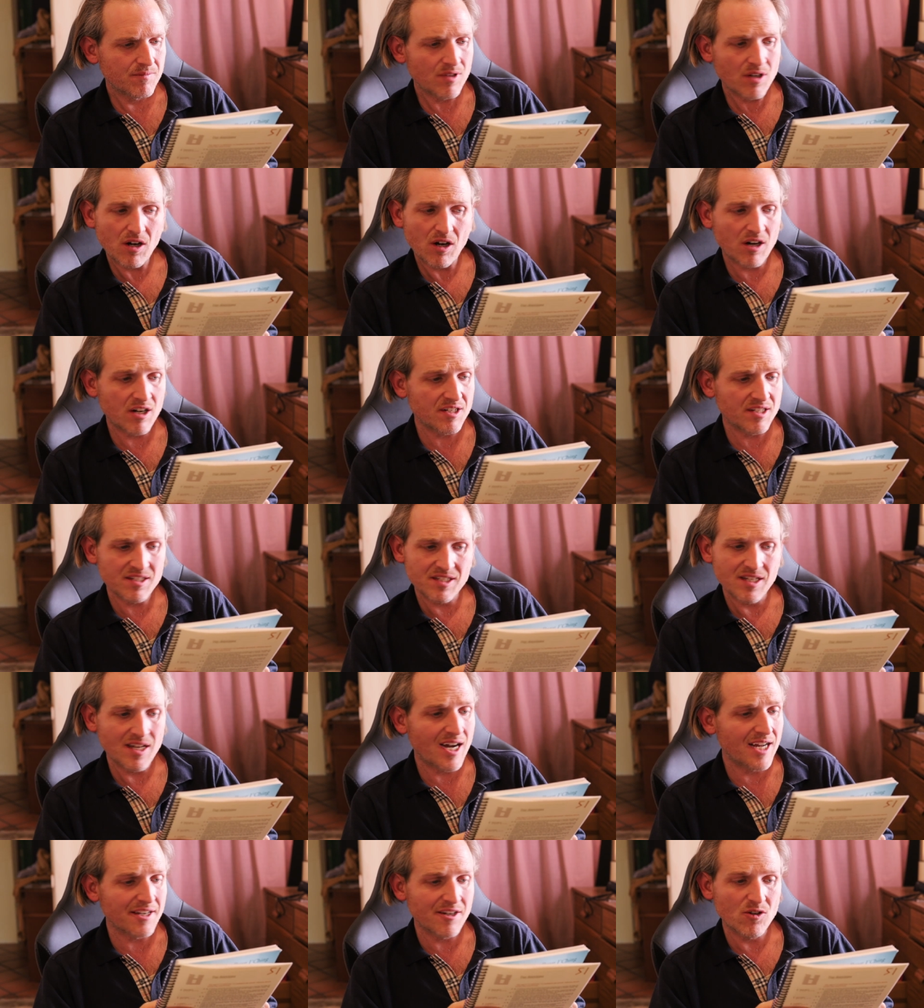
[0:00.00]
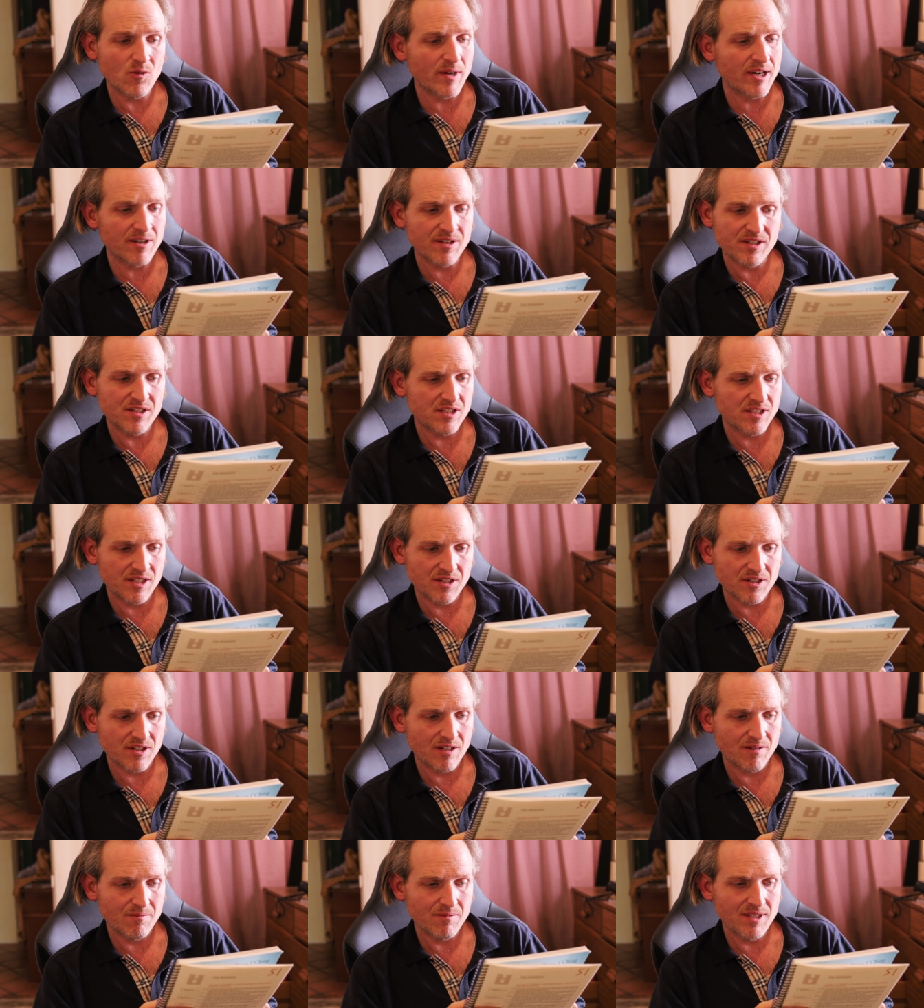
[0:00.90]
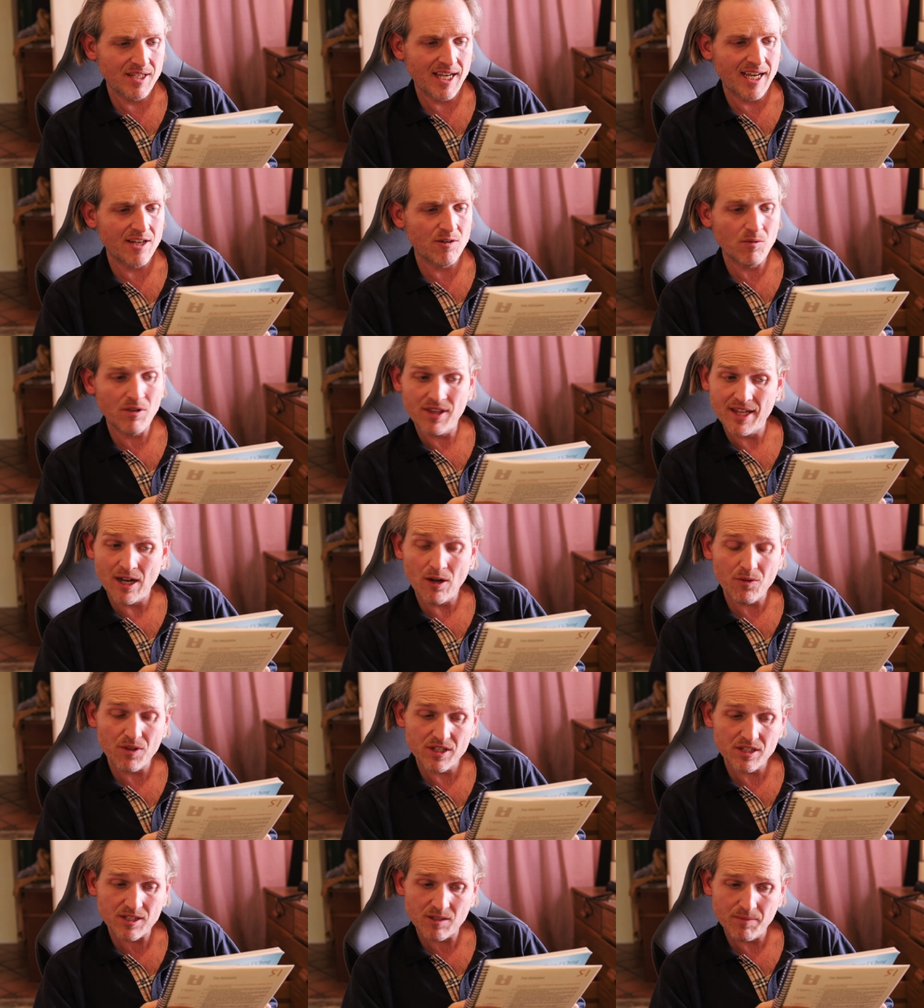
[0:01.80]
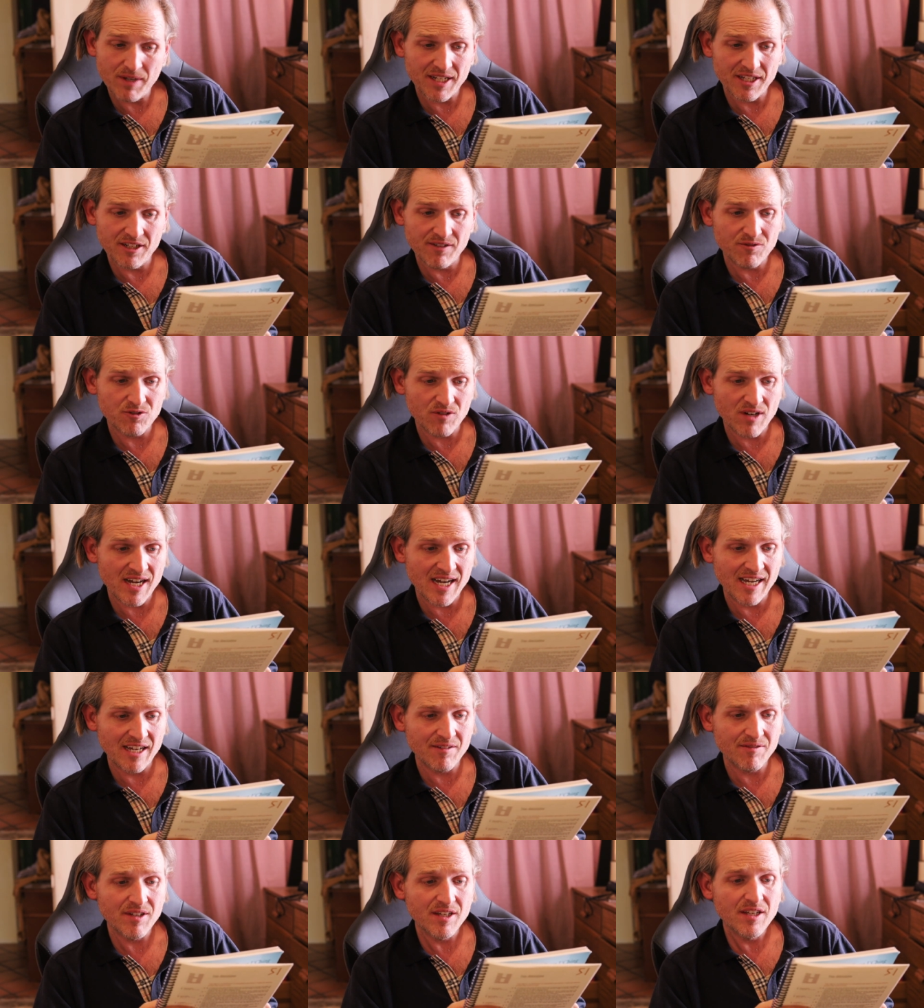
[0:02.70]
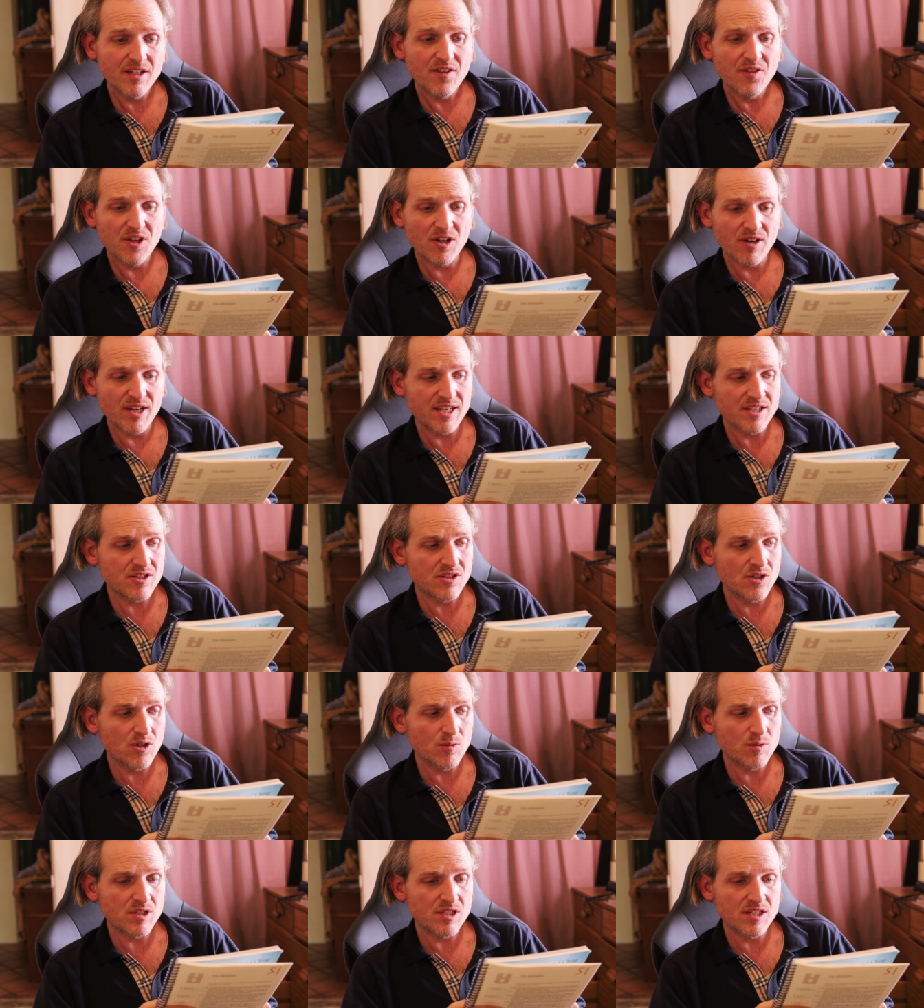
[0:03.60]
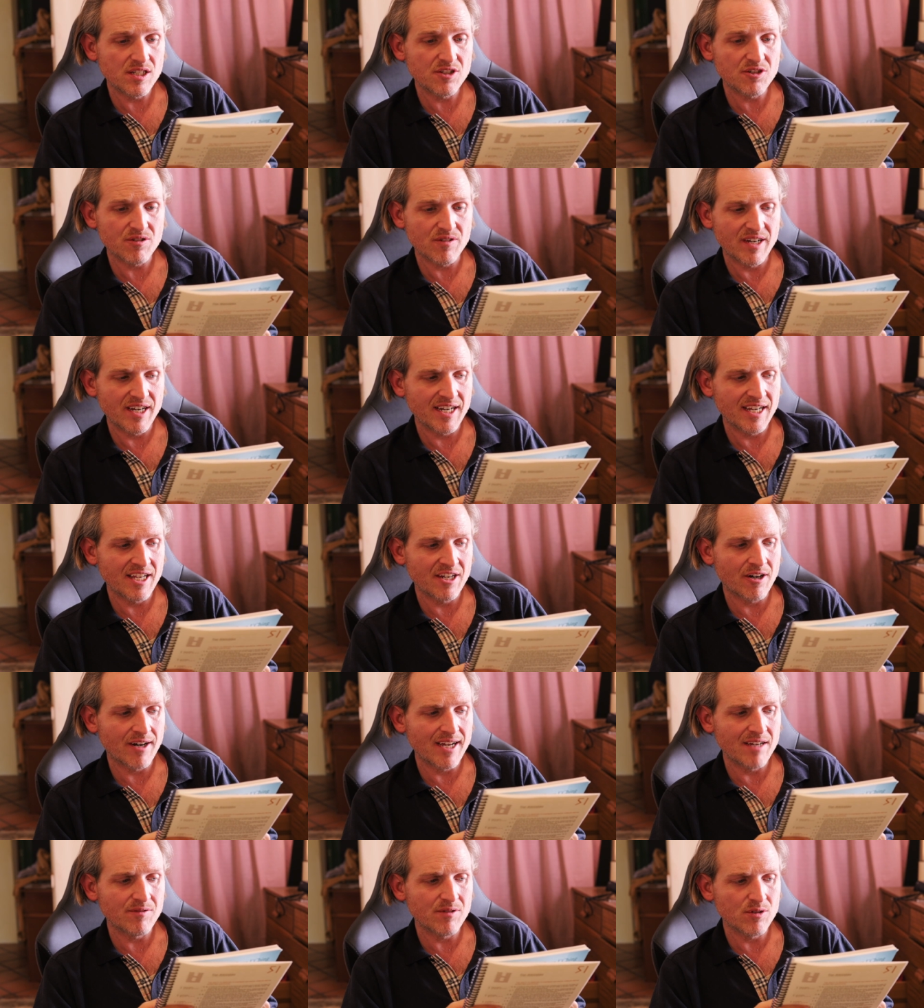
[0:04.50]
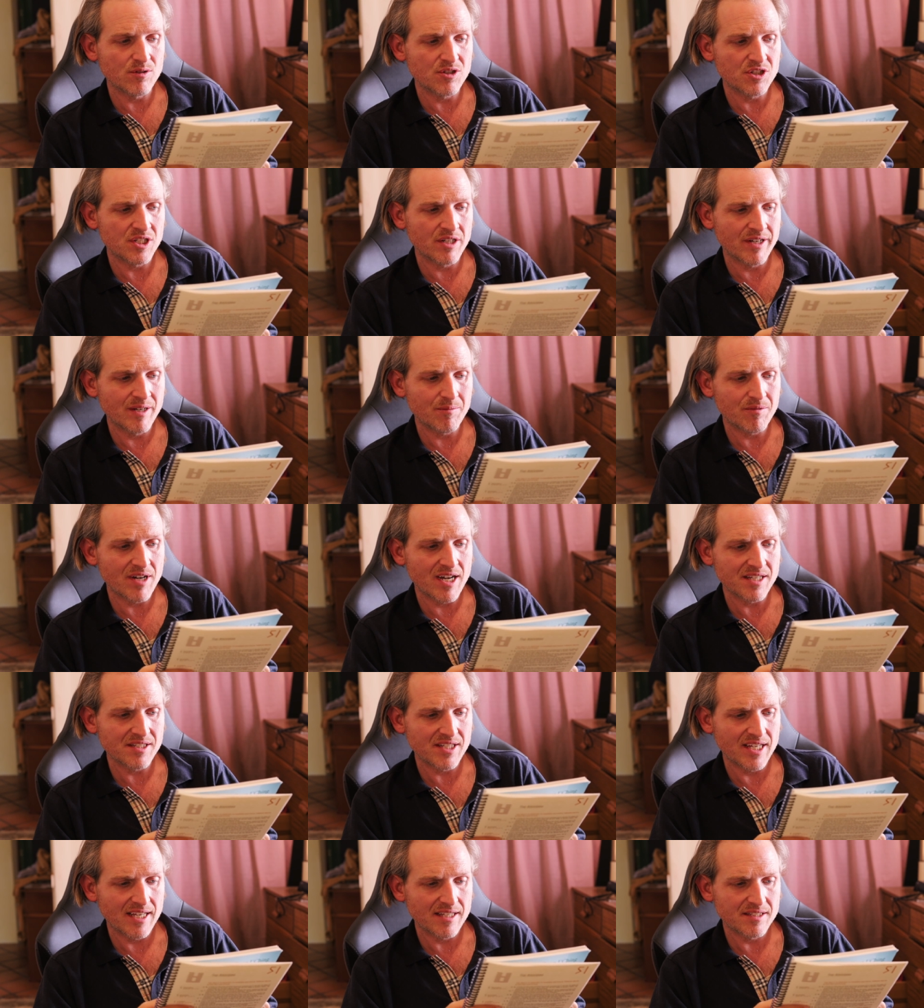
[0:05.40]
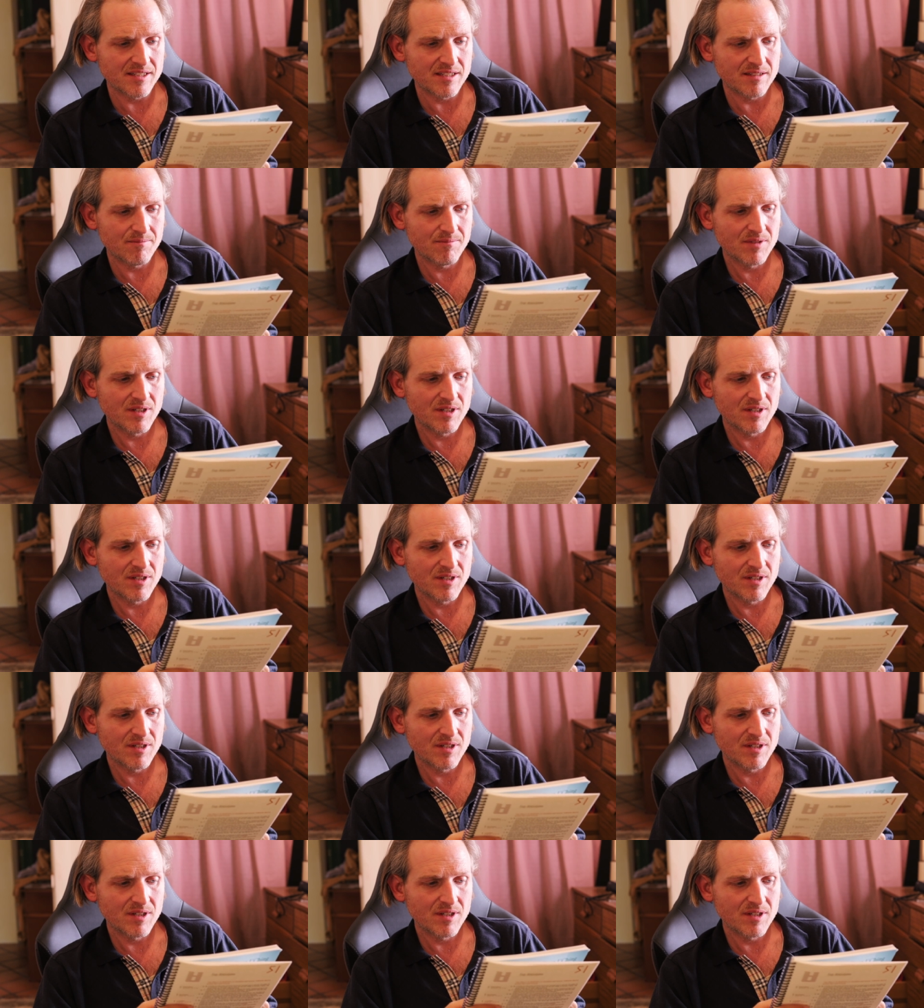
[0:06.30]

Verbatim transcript: heart is not an awareness center, yet without this competitive drive, there is no centering in our evolutionary process.